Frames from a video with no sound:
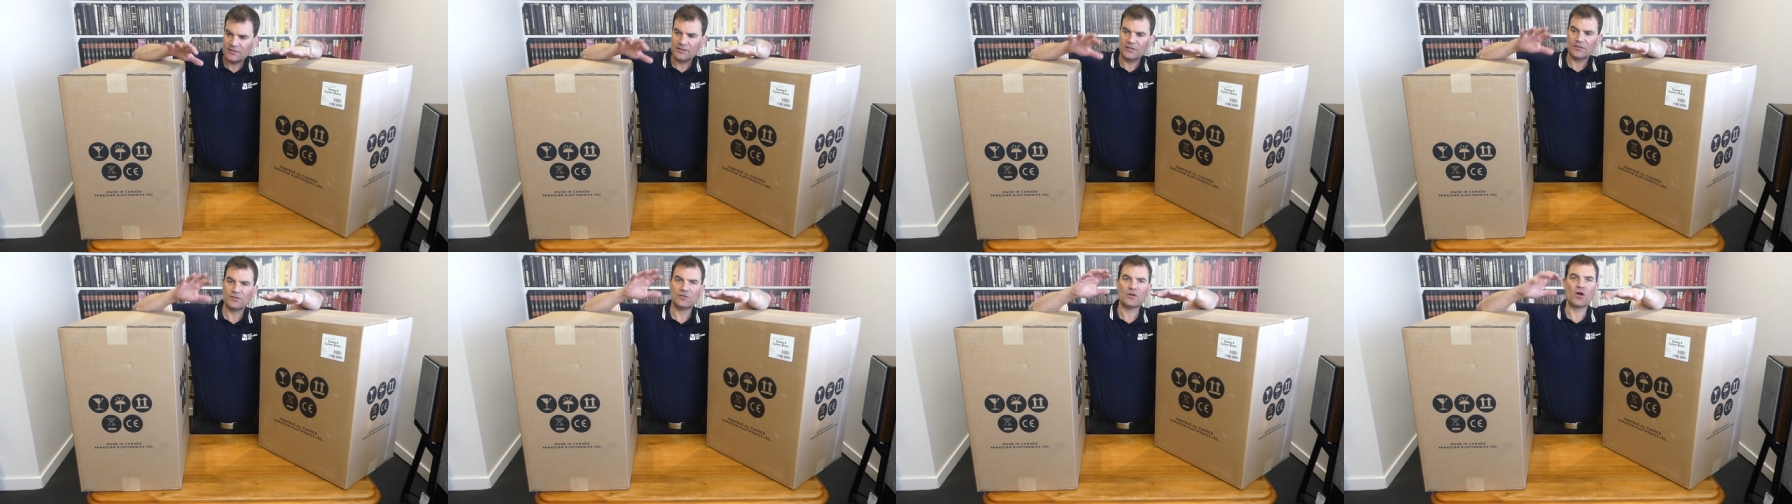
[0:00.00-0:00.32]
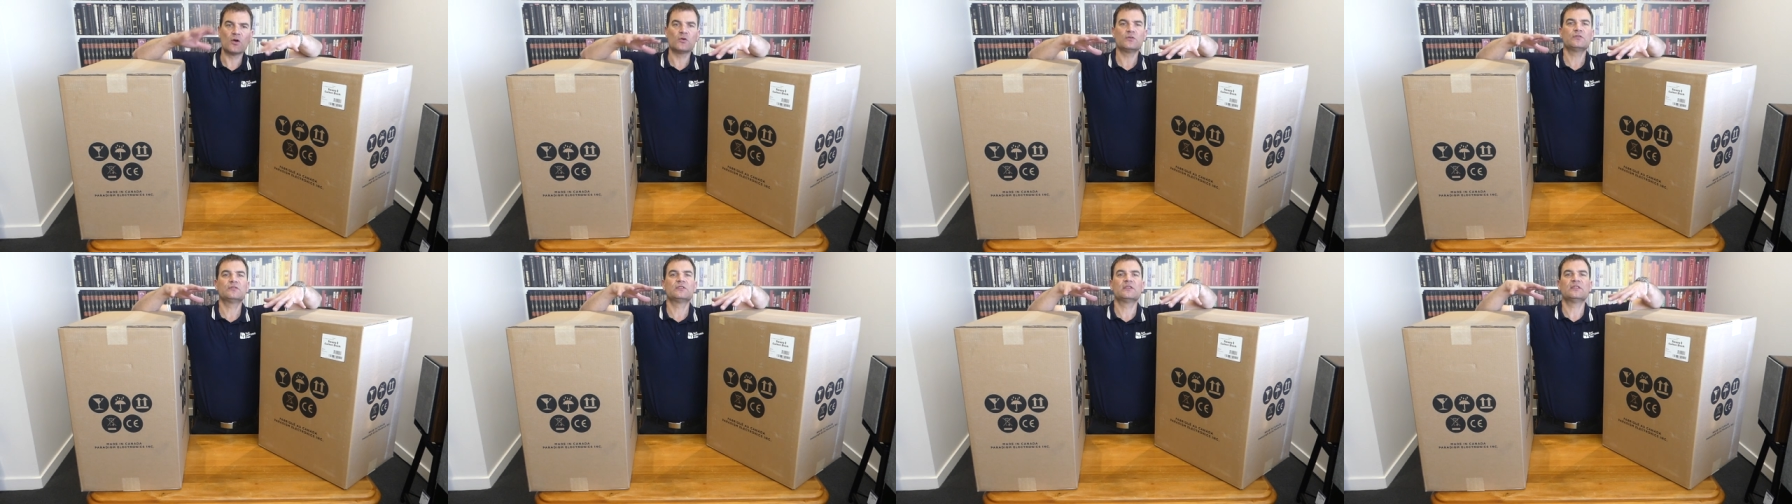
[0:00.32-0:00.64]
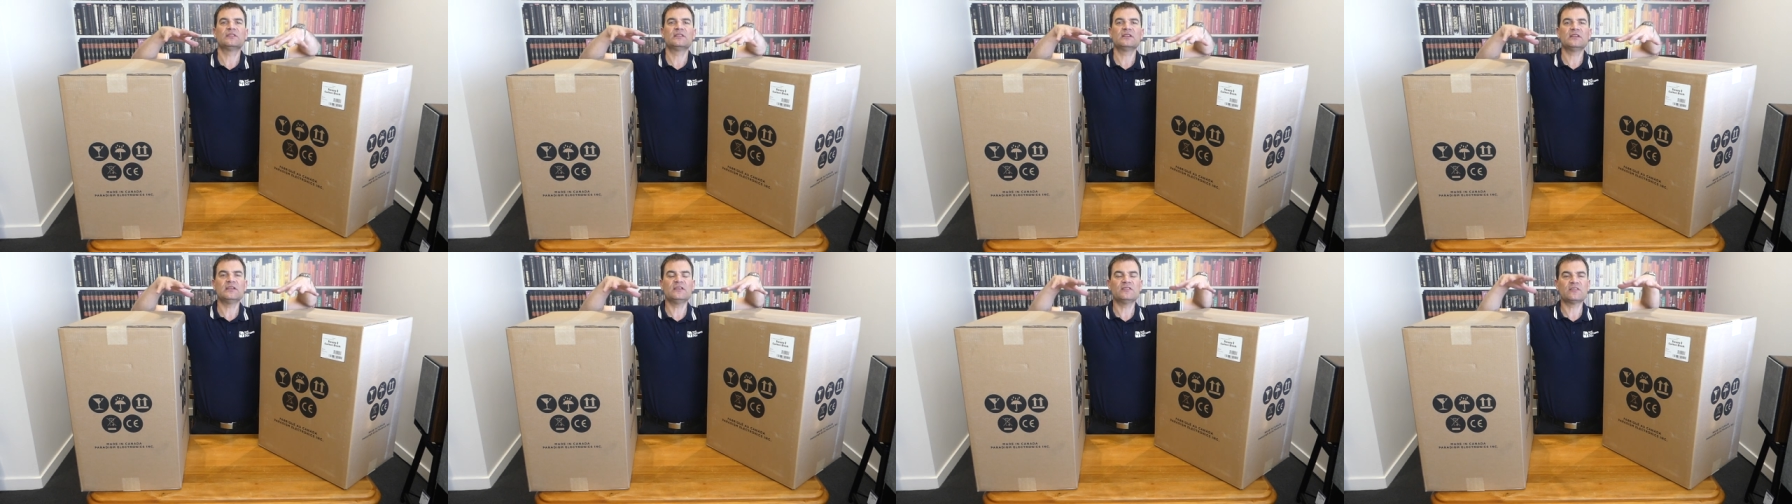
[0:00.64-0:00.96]
note that
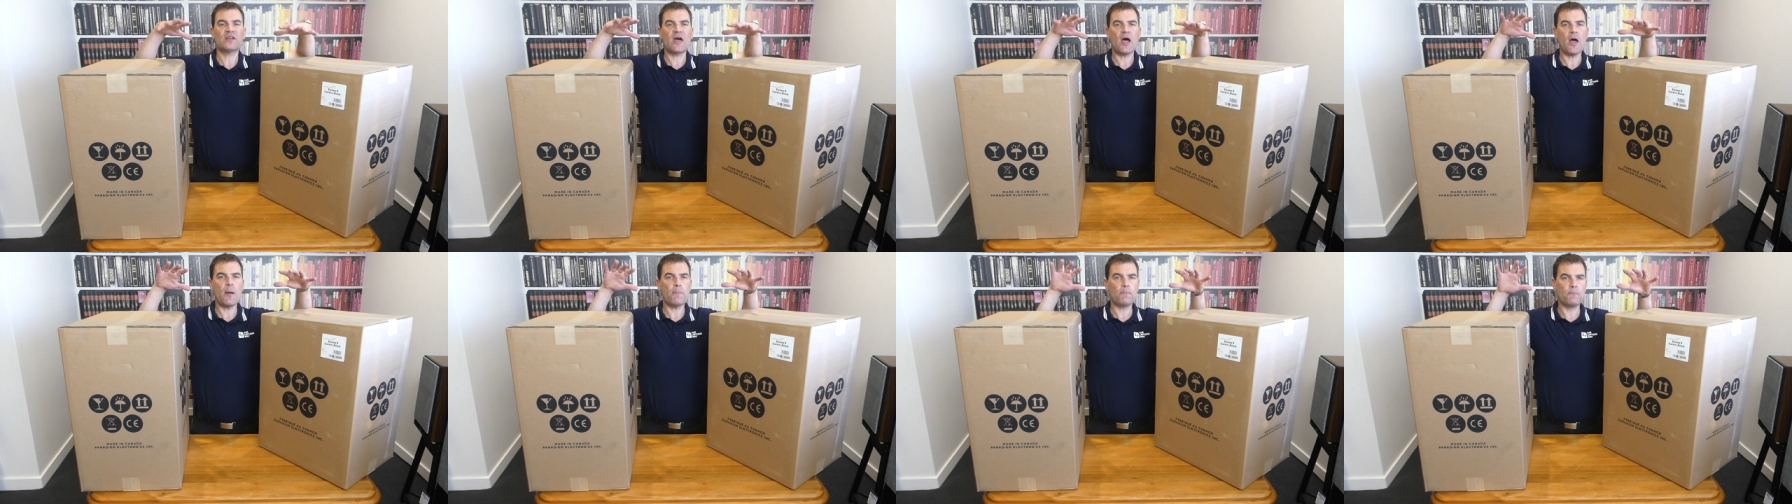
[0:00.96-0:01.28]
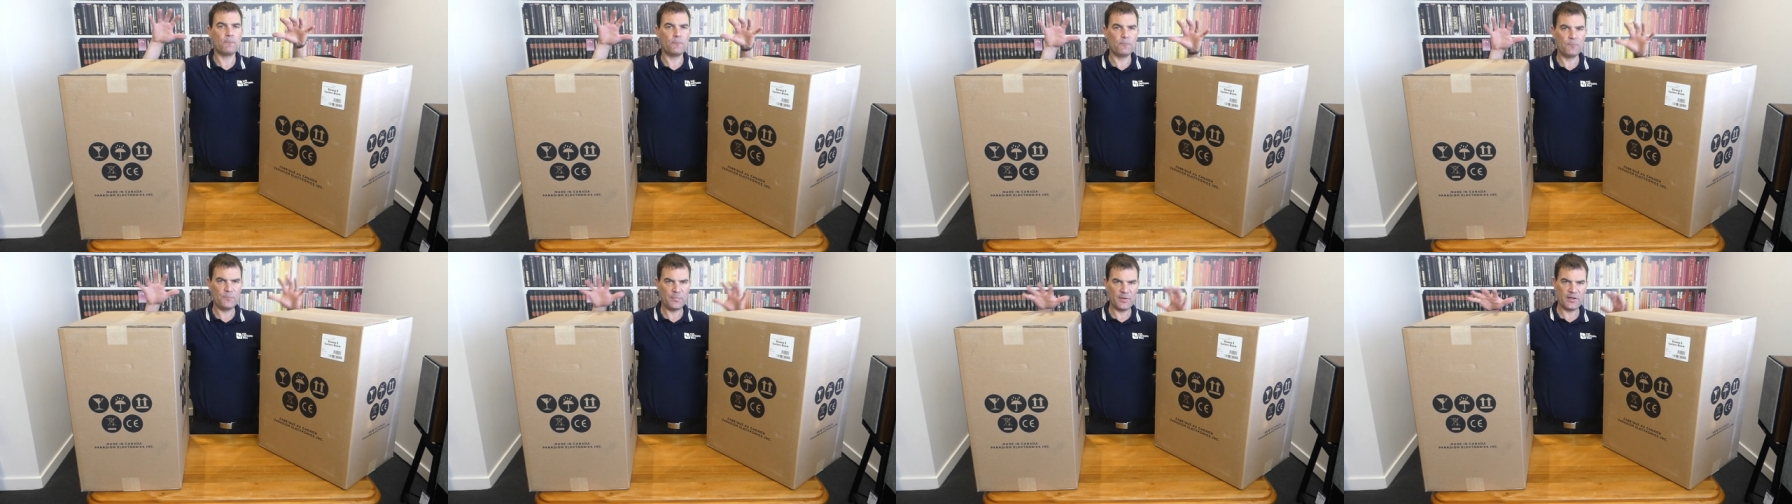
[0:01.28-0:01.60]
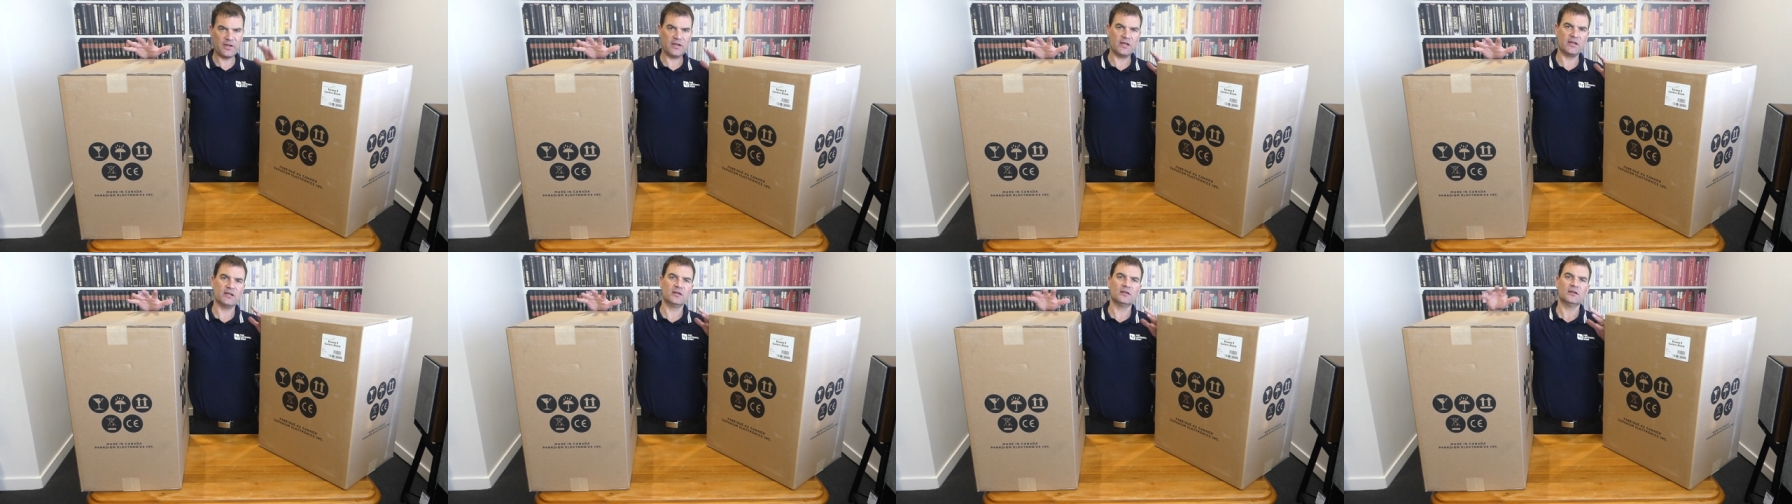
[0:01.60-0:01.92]
these are
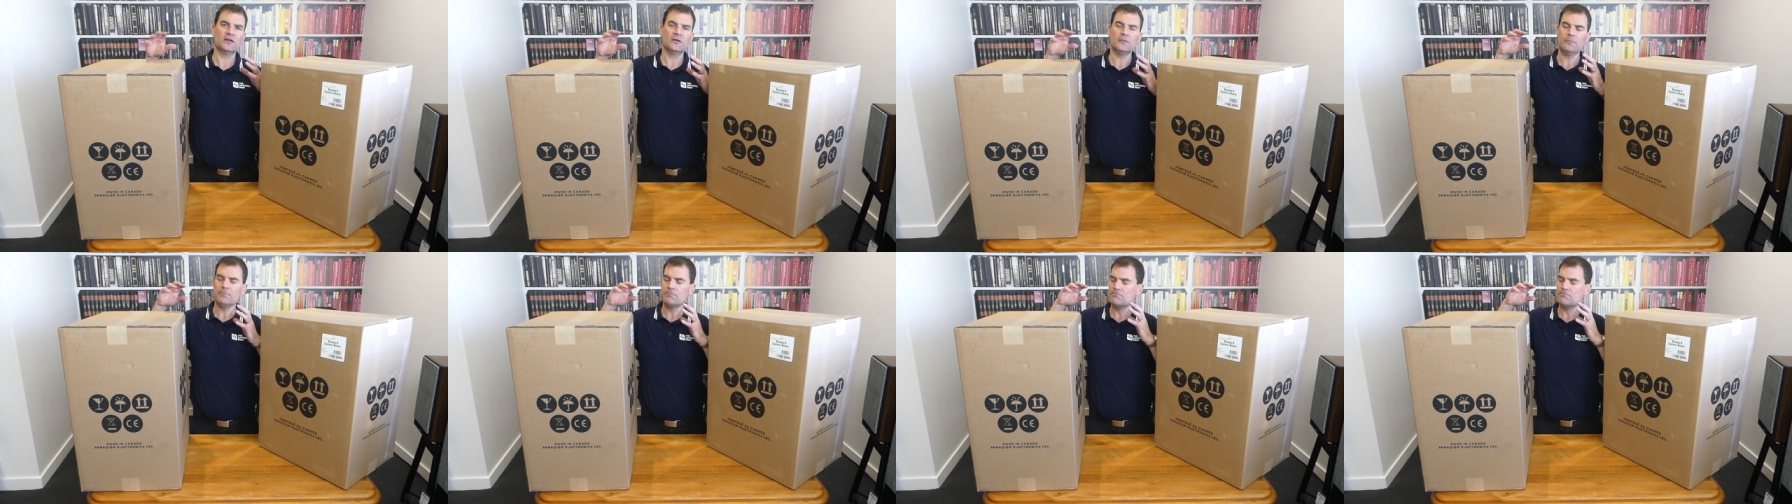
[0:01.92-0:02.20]
big,